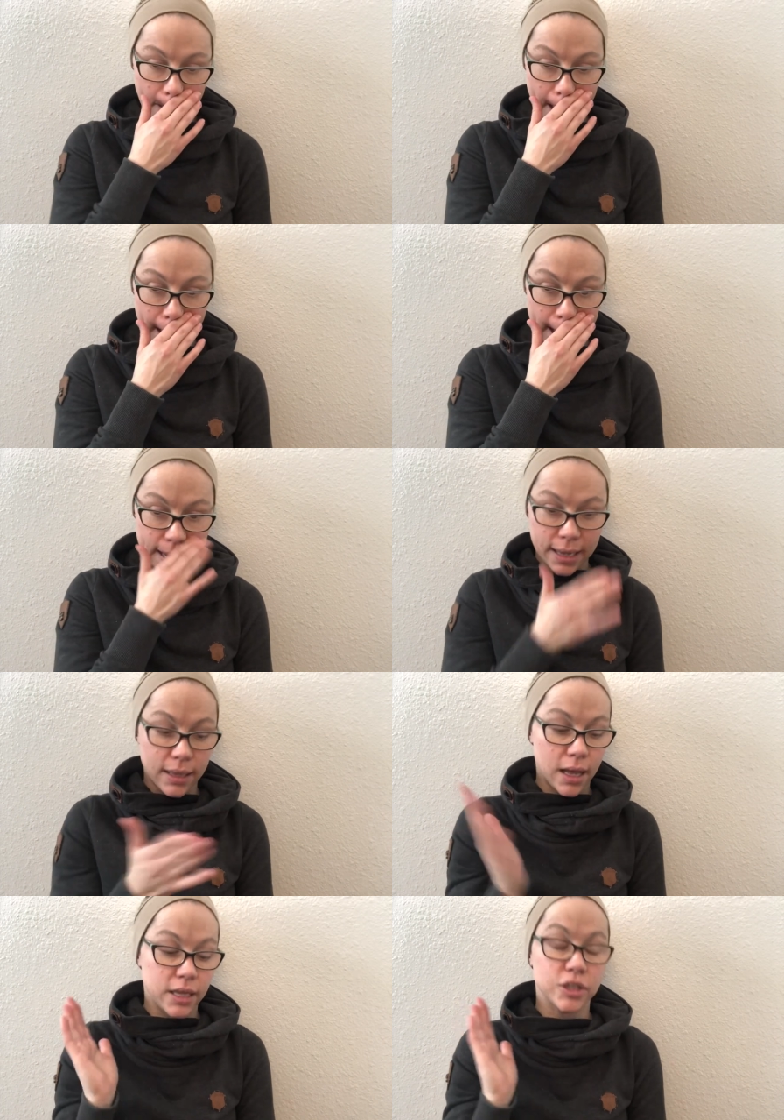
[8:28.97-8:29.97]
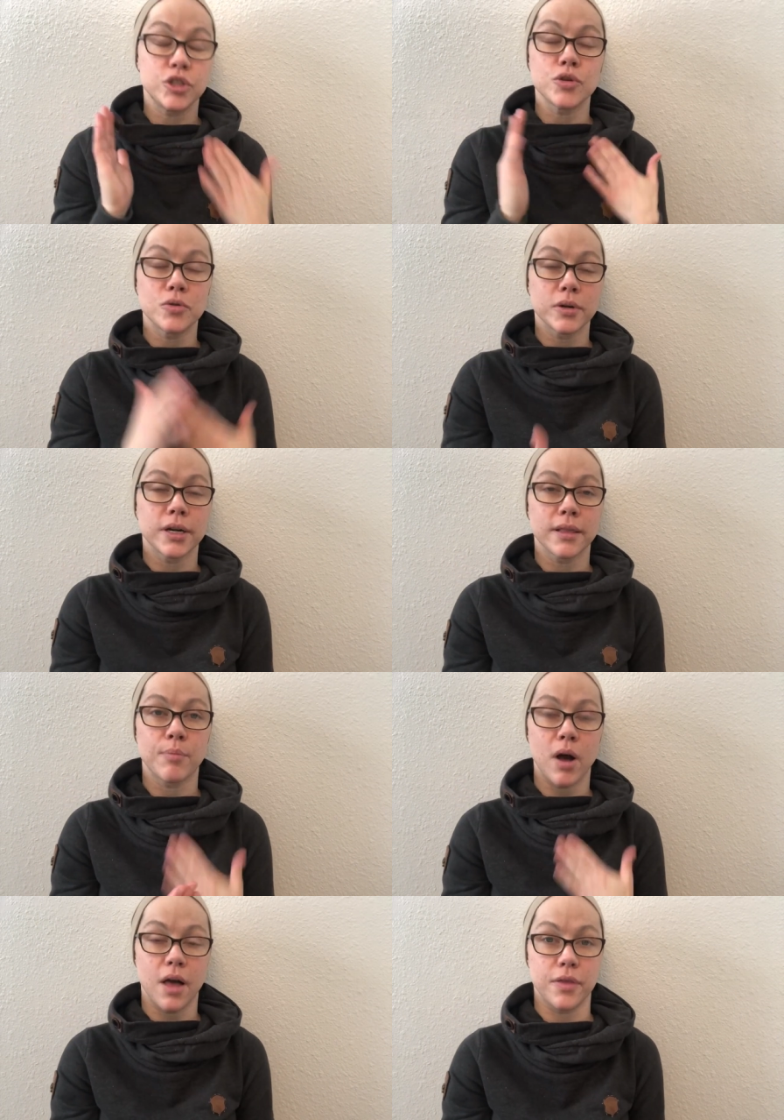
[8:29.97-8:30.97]
I adore
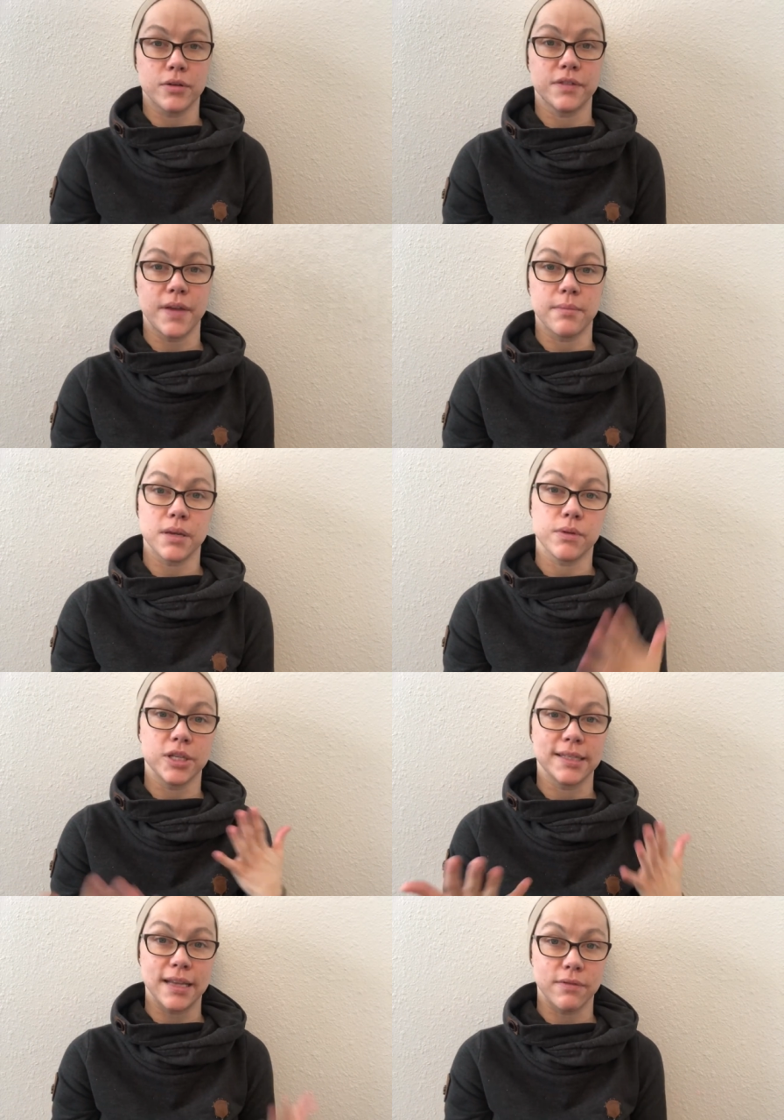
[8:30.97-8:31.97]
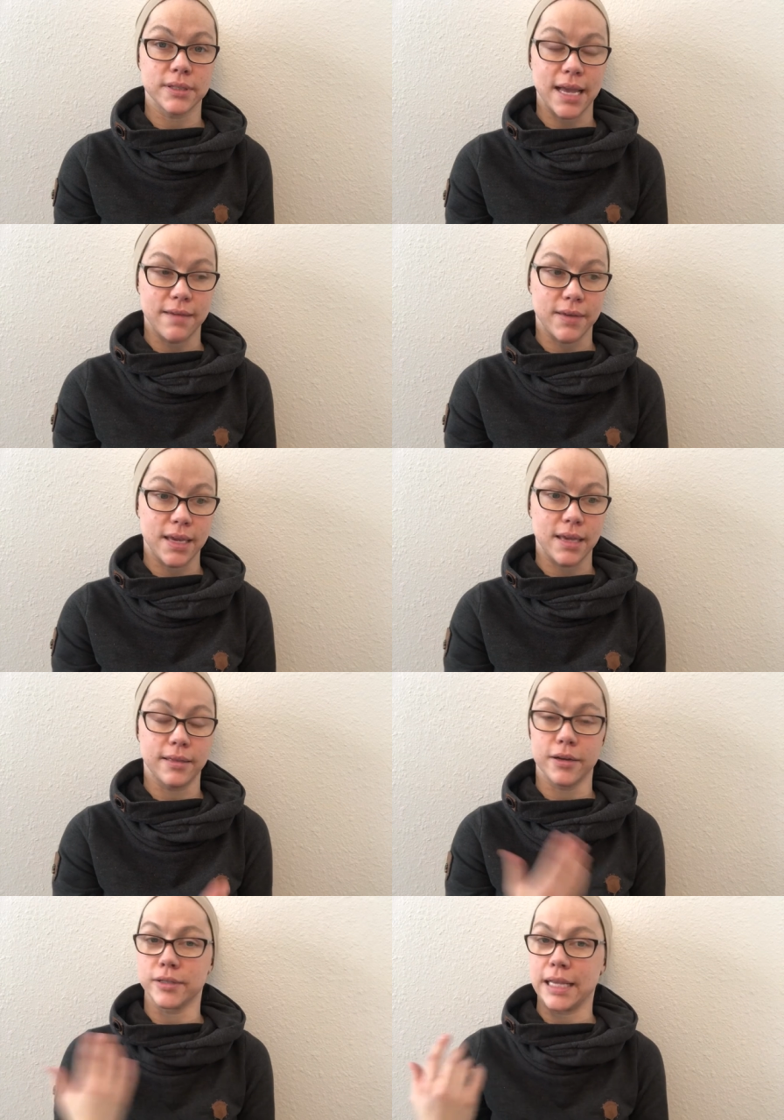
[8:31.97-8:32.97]
the Pothos family, which is devil's
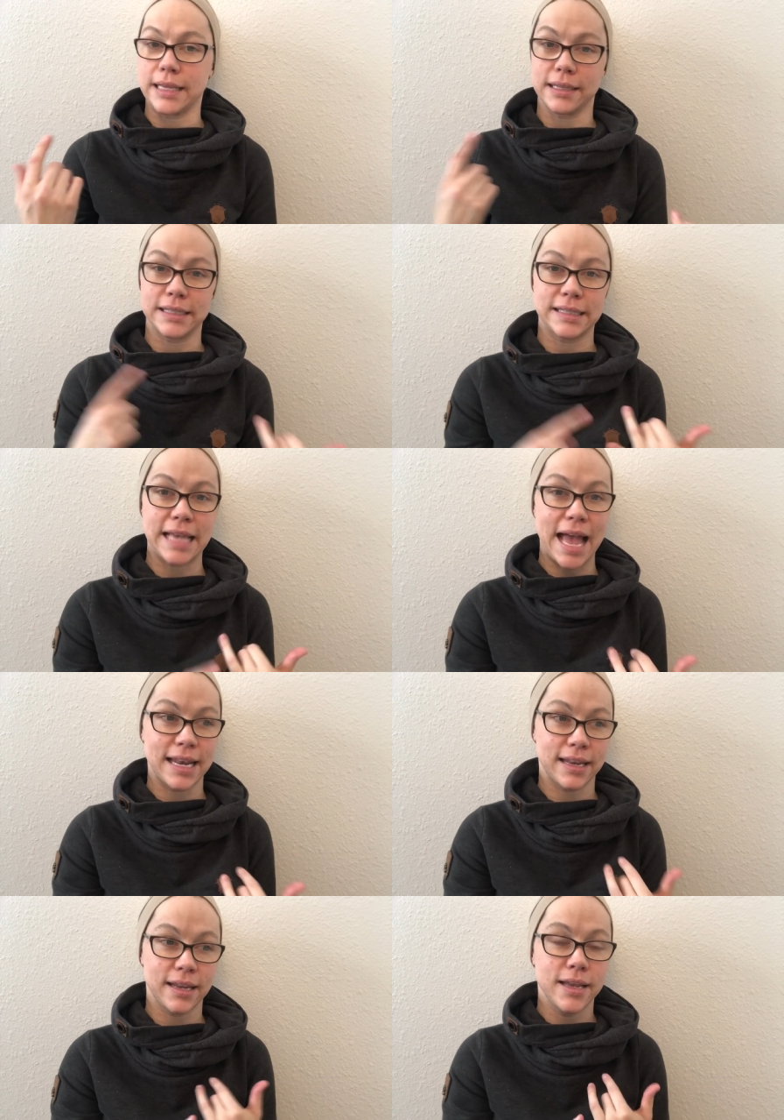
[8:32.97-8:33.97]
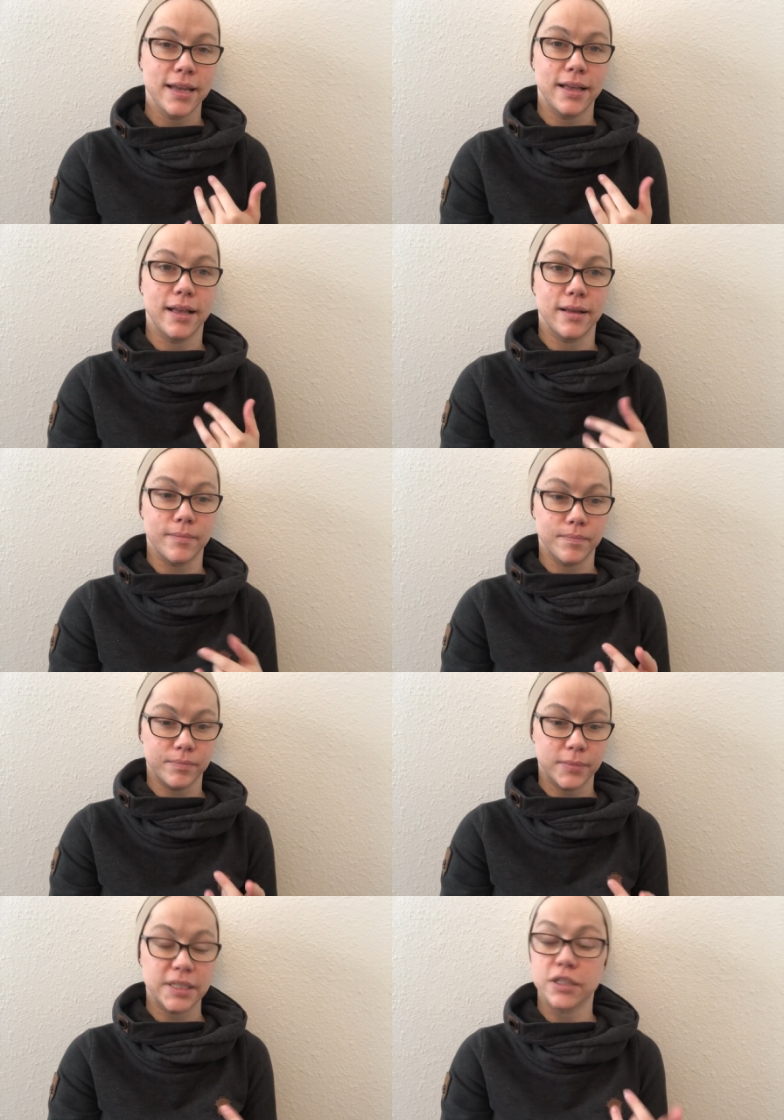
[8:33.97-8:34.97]
ivy. There's like the satin, um,
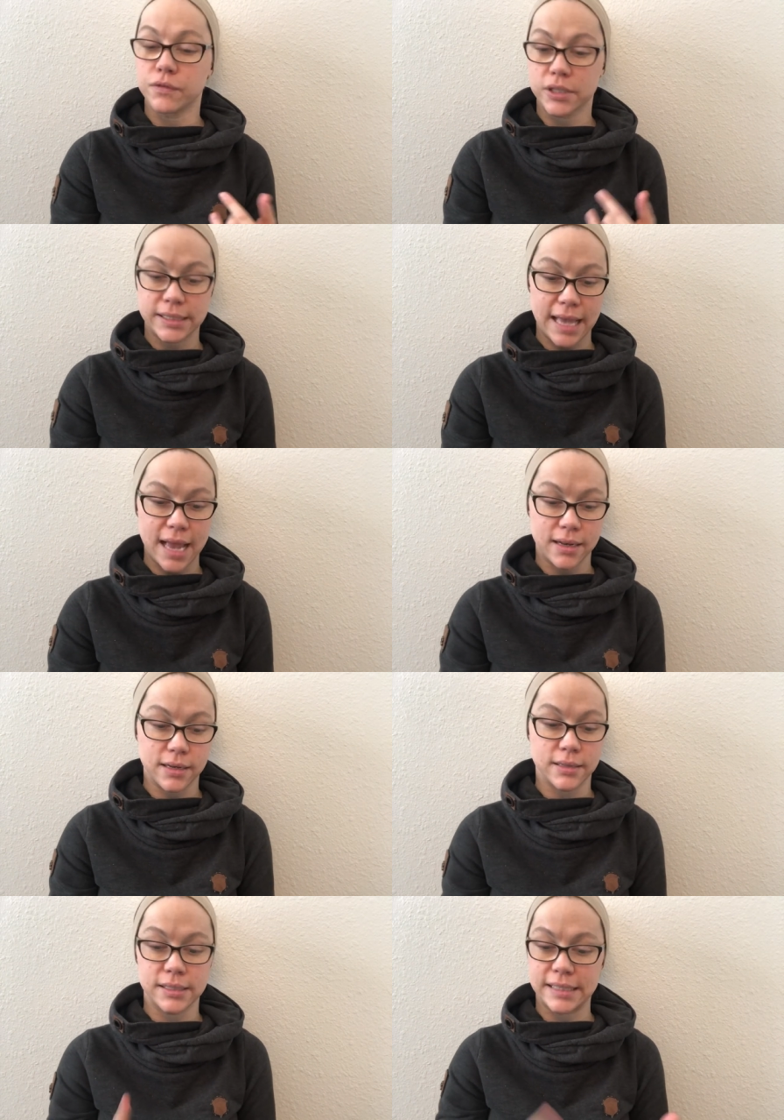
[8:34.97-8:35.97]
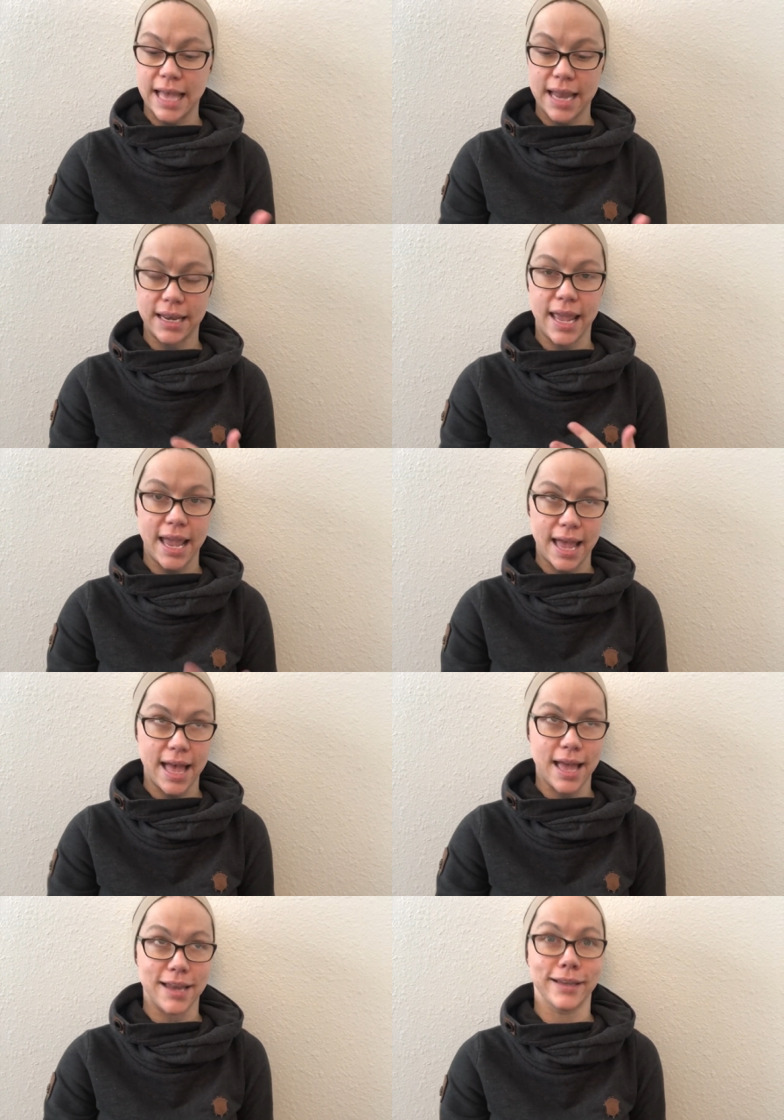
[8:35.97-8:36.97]
silver satin, satin
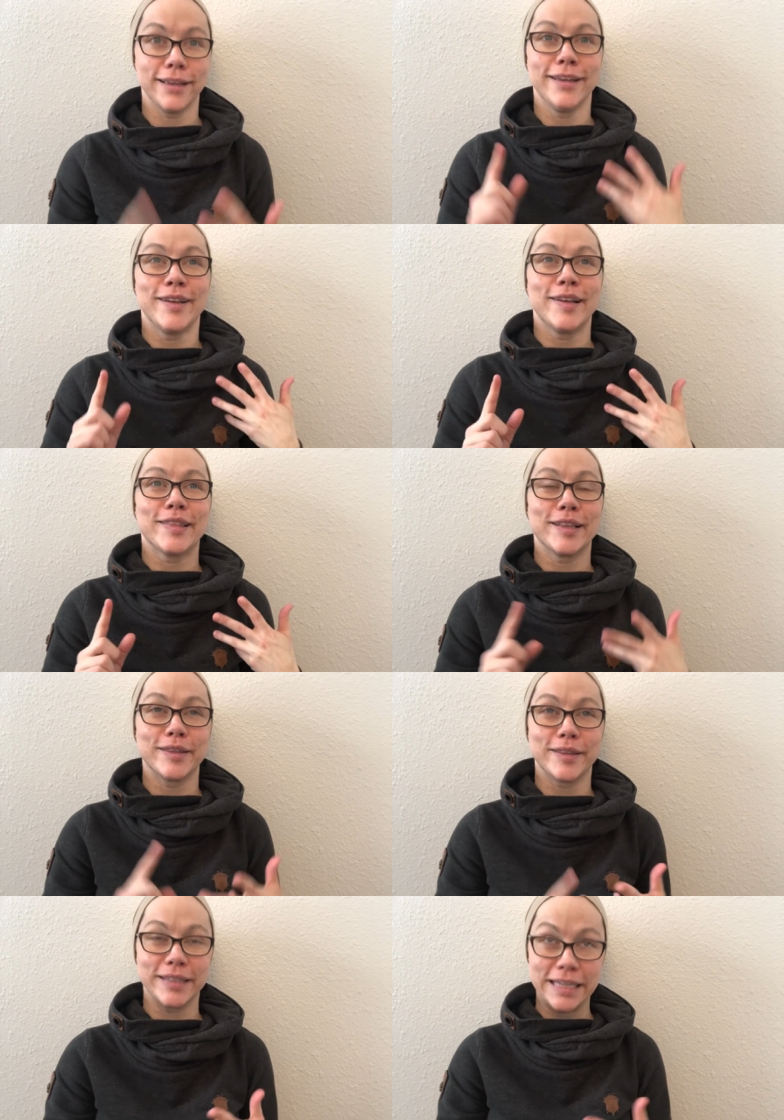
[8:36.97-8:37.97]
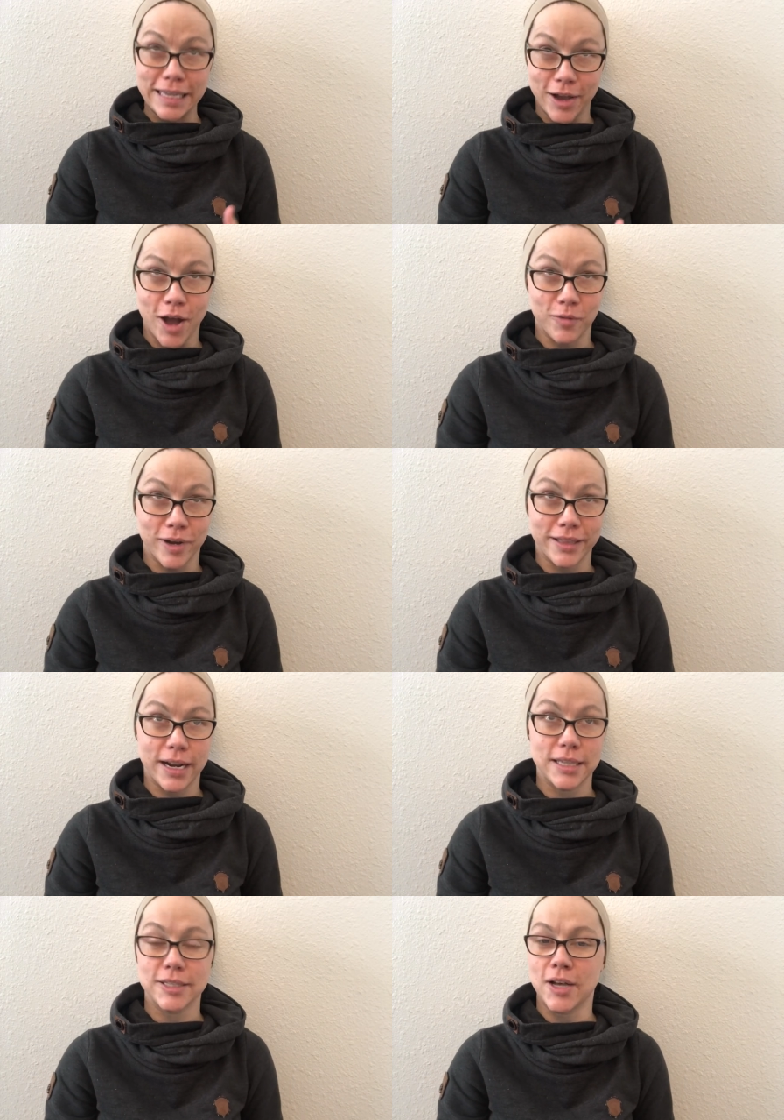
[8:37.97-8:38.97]
Anne, the neon one
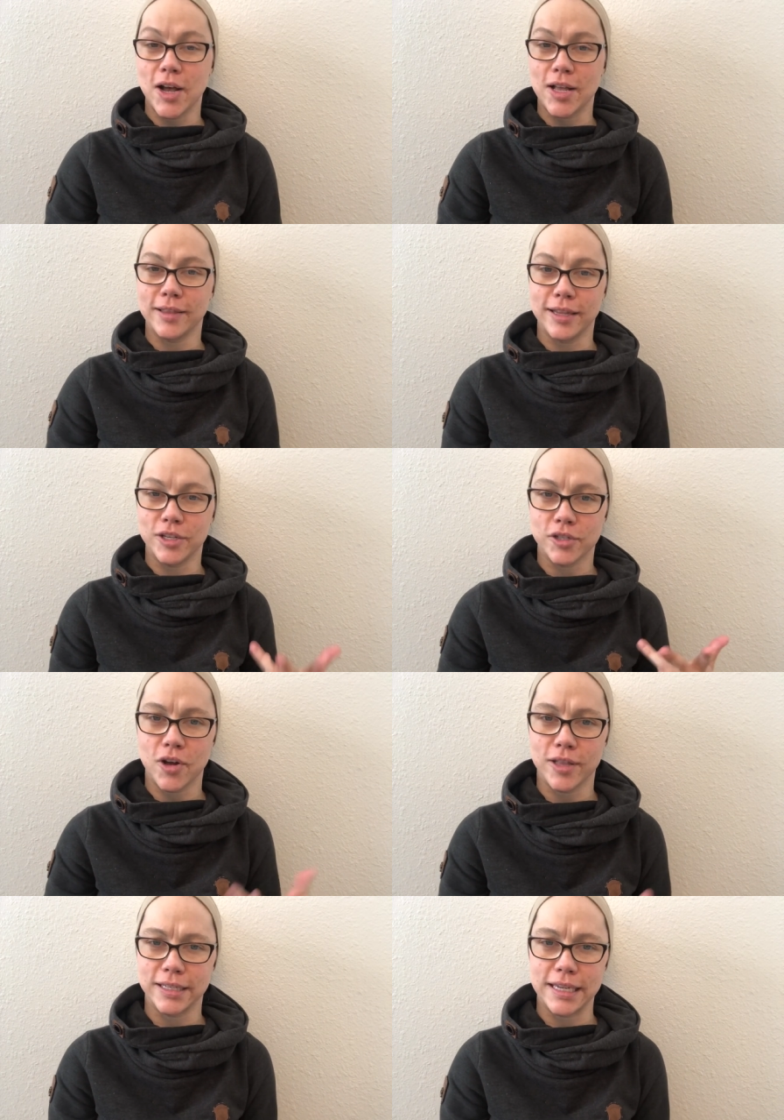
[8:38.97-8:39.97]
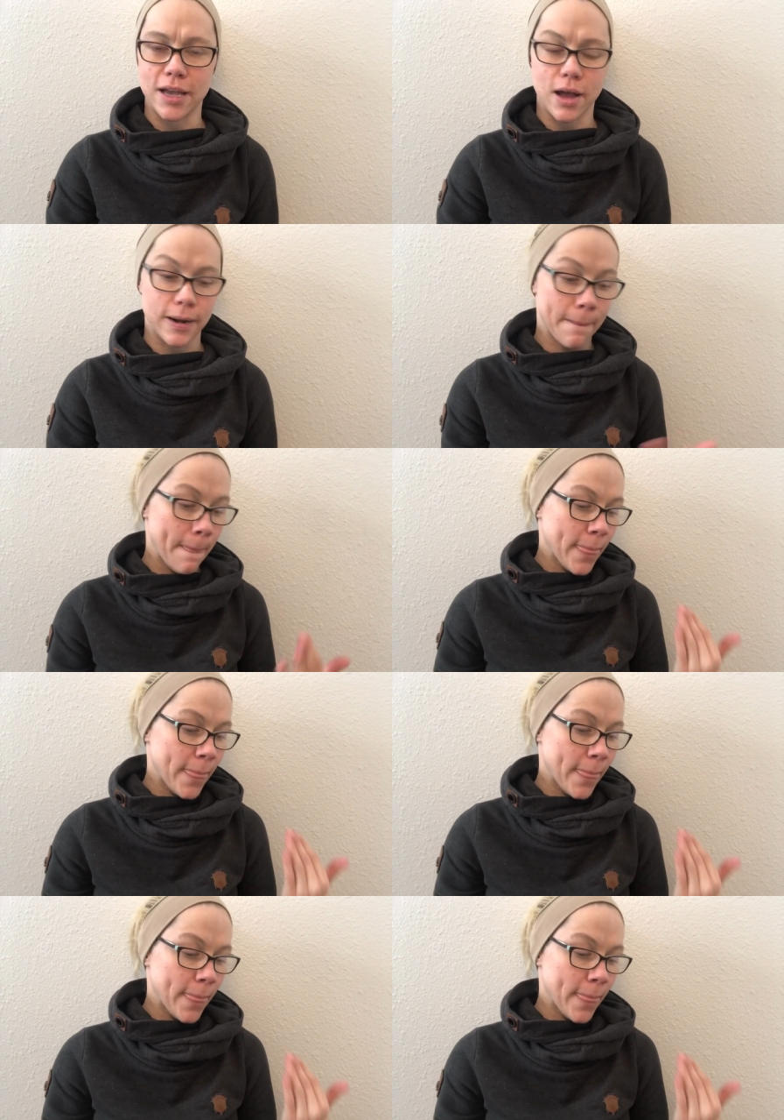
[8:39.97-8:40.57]
that I saw, they just call it neon.